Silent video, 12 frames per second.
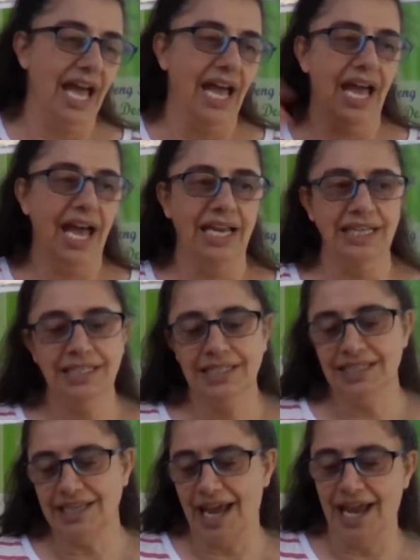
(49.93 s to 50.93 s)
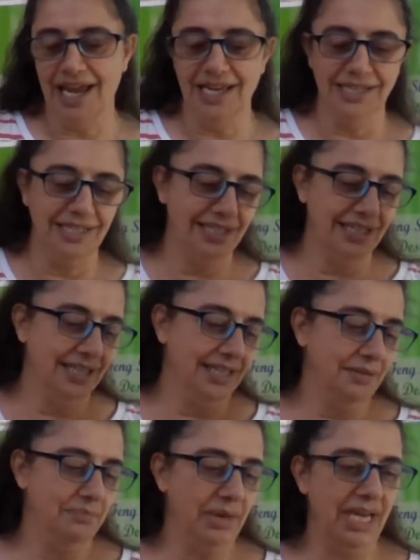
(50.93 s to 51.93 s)
Alice and
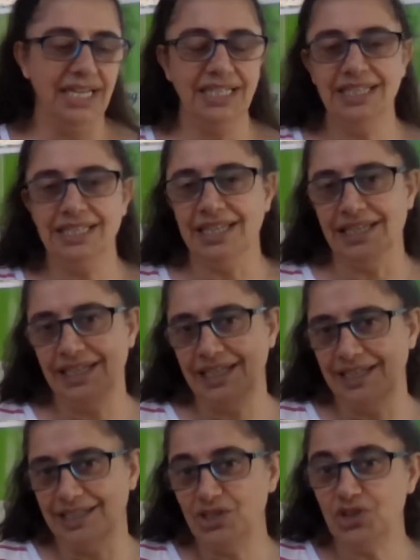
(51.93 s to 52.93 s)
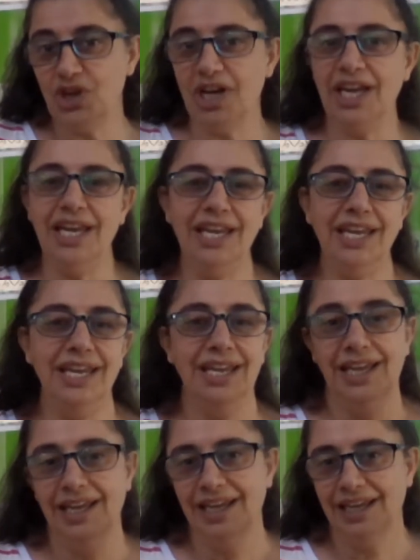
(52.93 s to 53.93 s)
the bunny sitting in a tree.
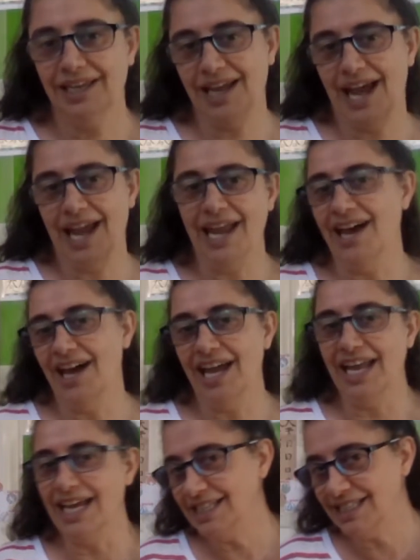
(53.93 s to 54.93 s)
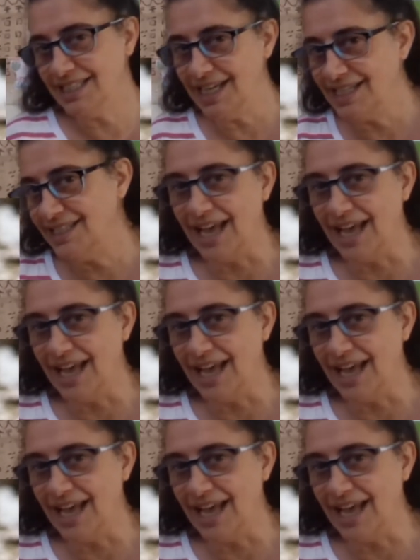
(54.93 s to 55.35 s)
Kissing.